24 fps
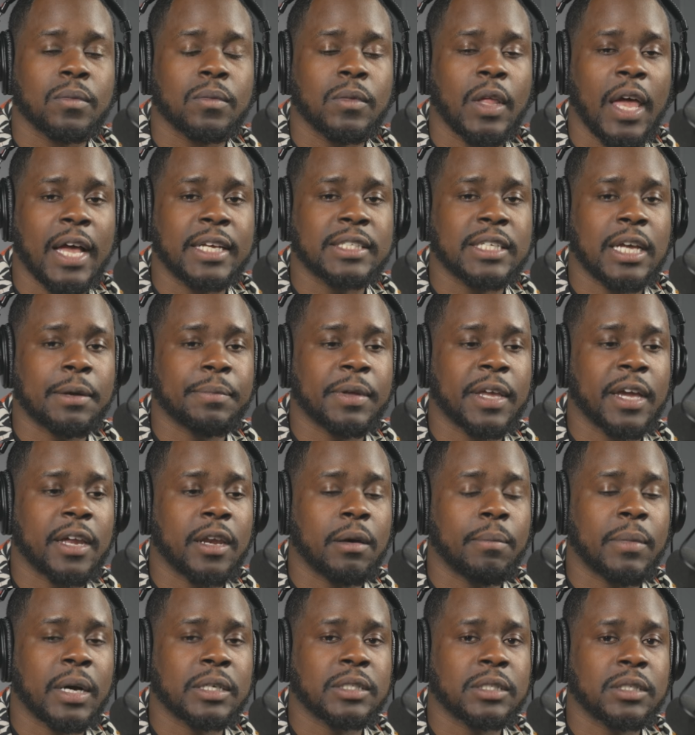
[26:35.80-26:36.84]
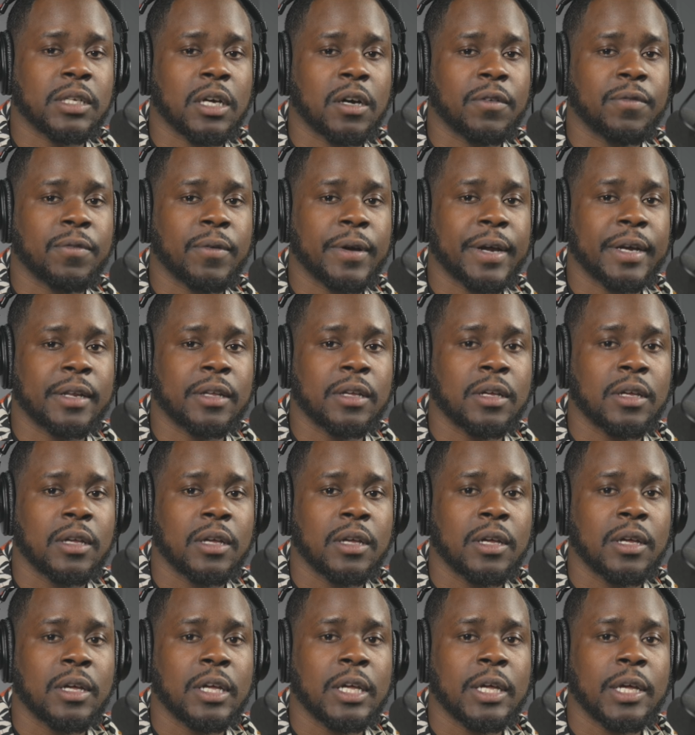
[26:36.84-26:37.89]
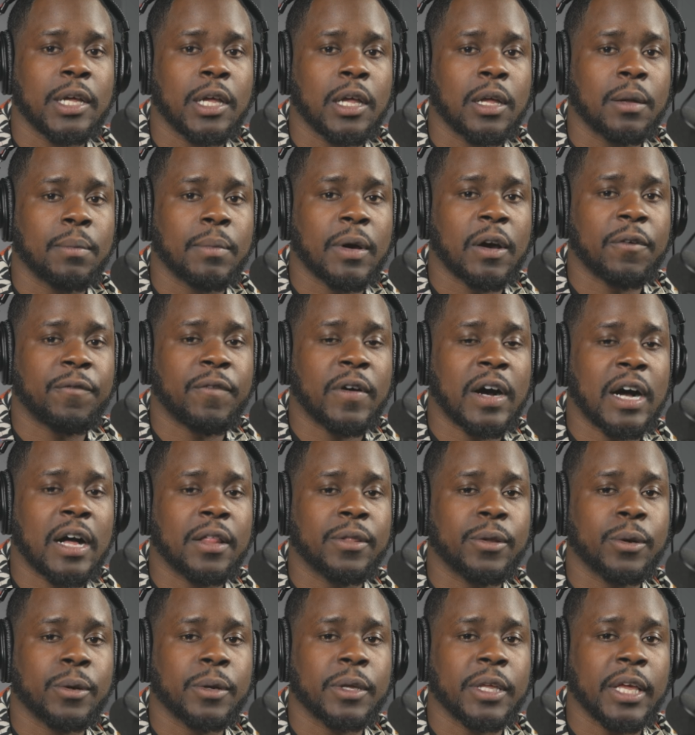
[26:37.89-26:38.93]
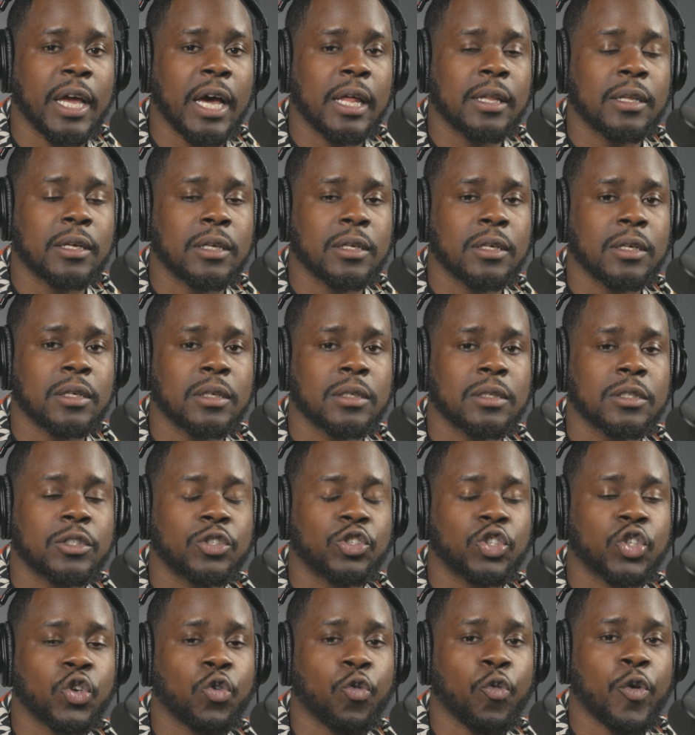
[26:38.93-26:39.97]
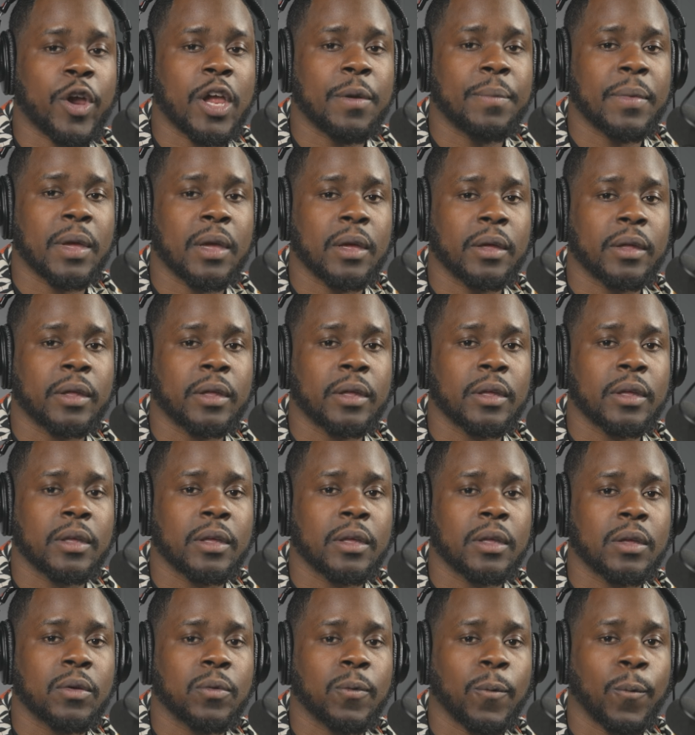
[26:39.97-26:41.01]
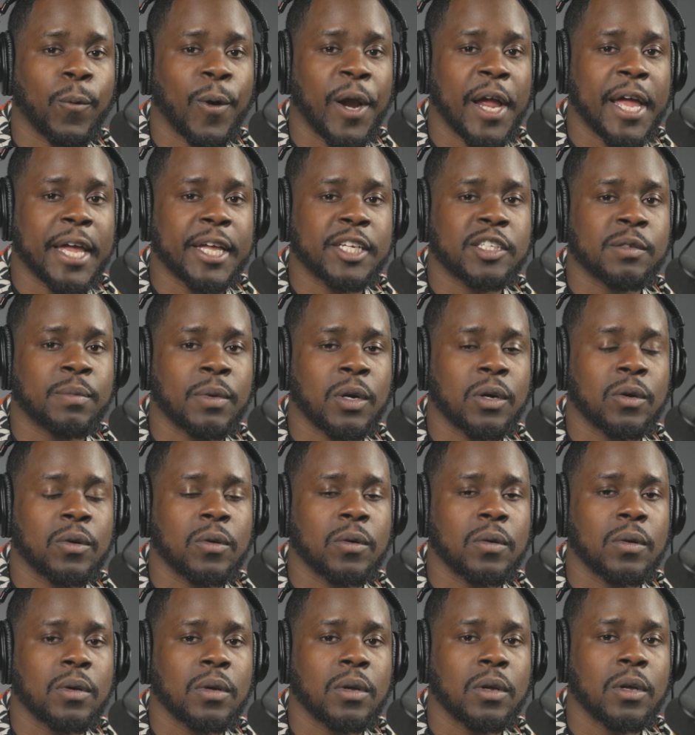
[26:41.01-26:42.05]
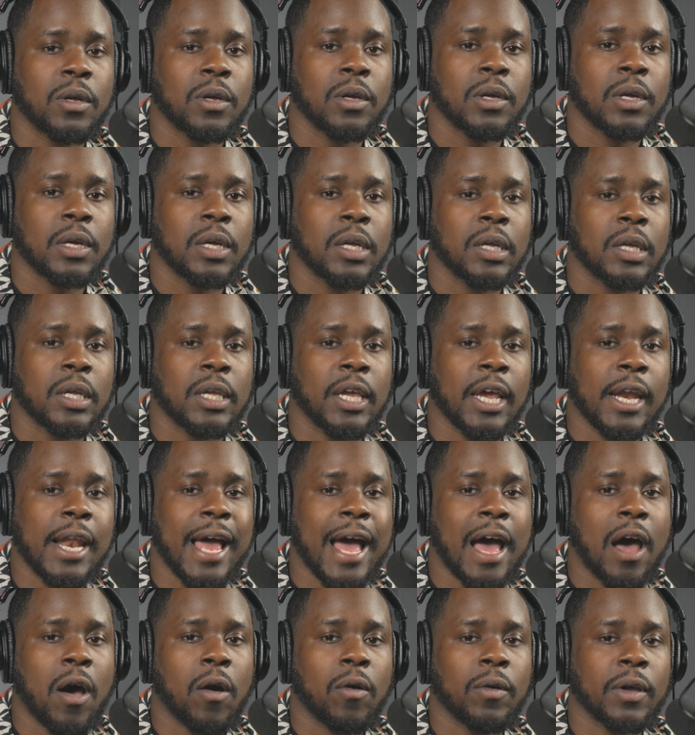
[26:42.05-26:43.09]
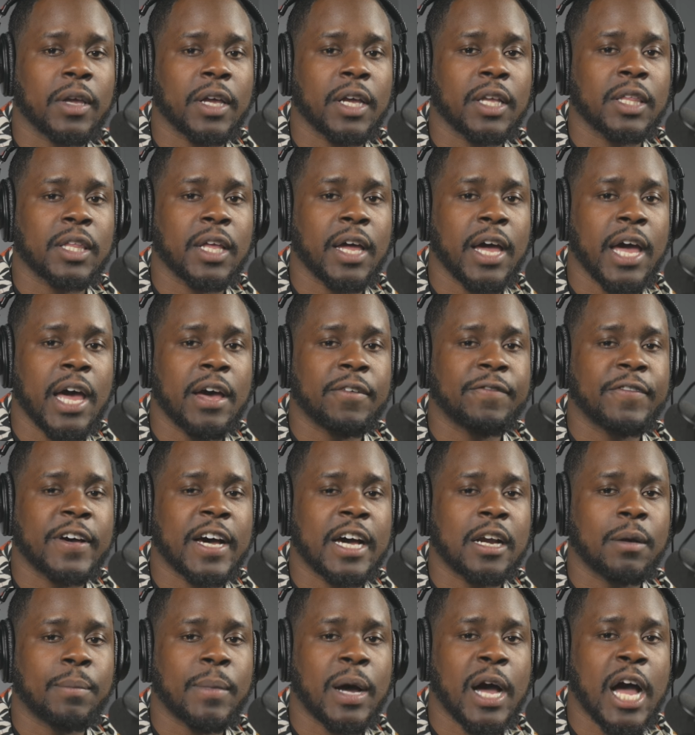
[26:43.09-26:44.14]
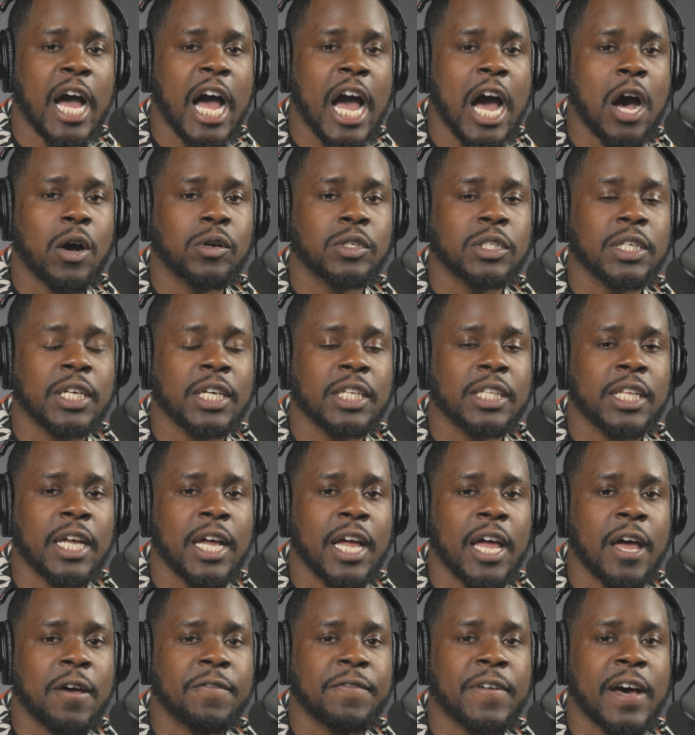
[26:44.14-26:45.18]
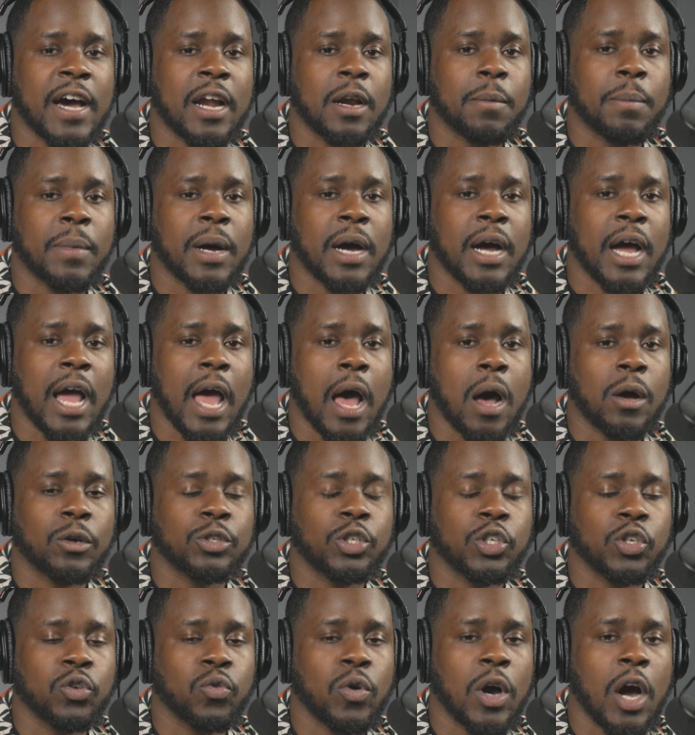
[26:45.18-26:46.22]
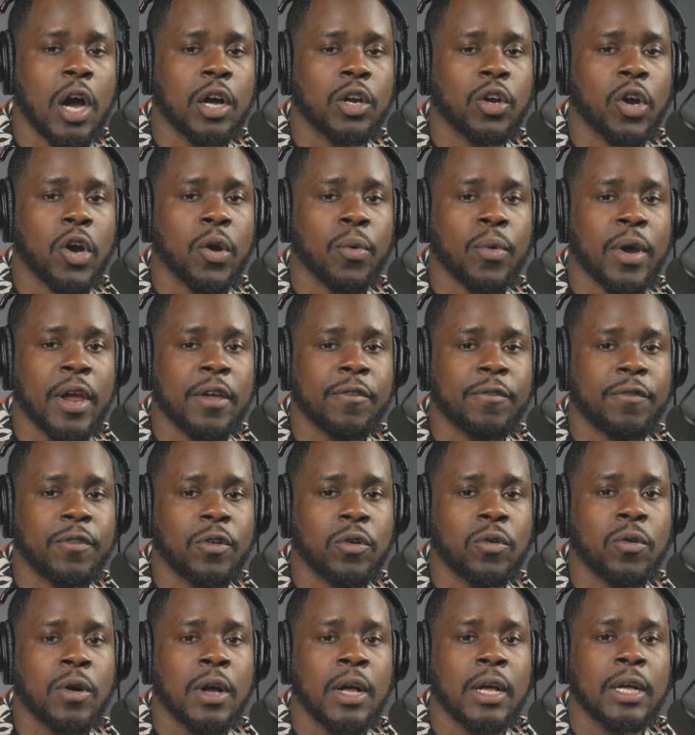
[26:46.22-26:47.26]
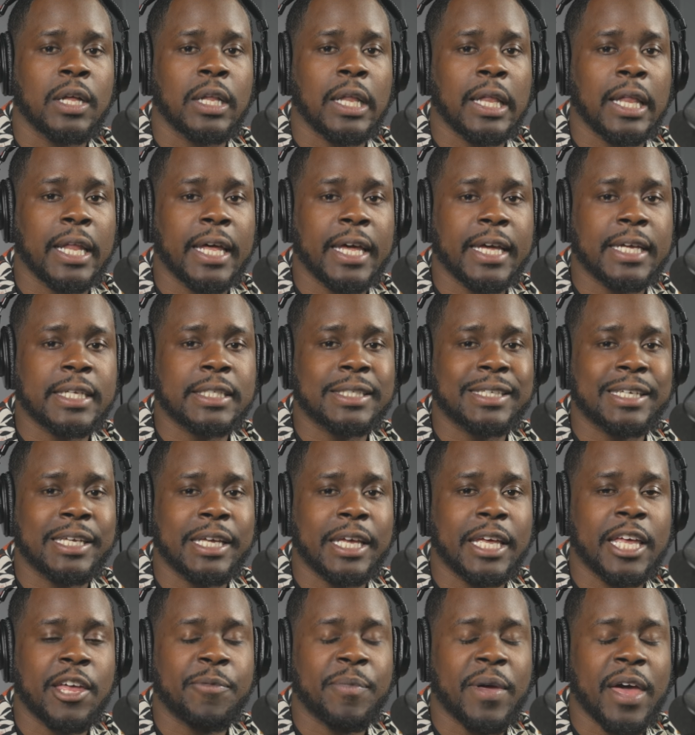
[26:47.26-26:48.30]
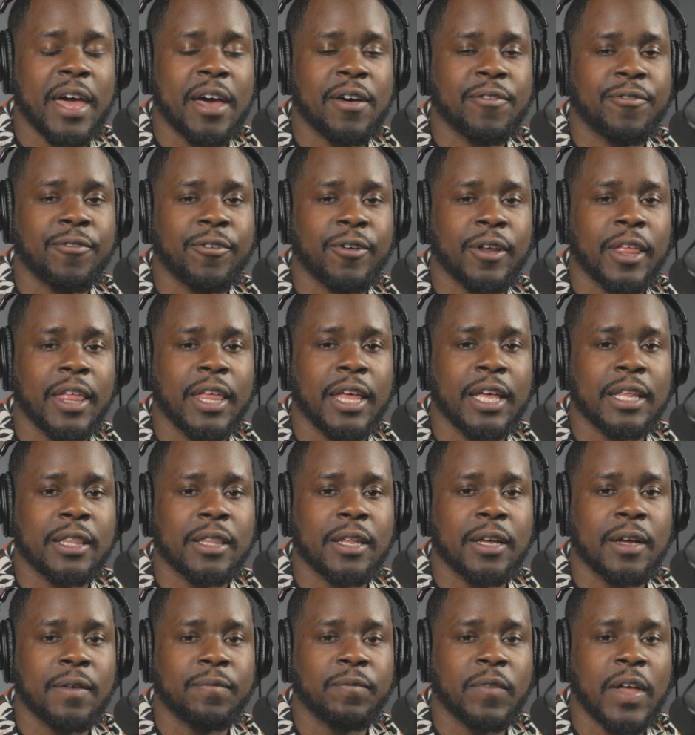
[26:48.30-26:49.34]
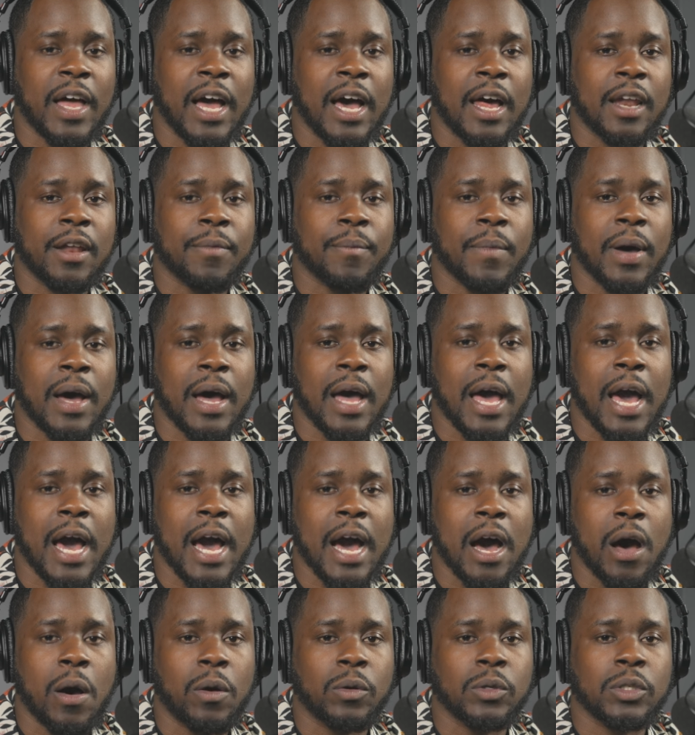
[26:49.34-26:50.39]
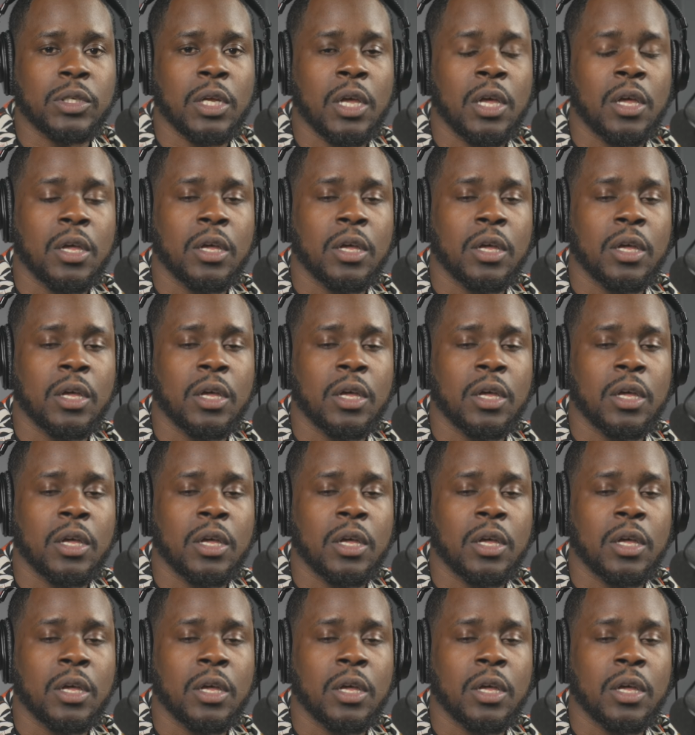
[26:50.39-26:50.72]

As I'm getting my stuff ready, my father yelling, screaming, rage mode. Get out. Get the F out of my house. Get the F out of my house. You ungrateful, lazy MFer. Get the out of my house.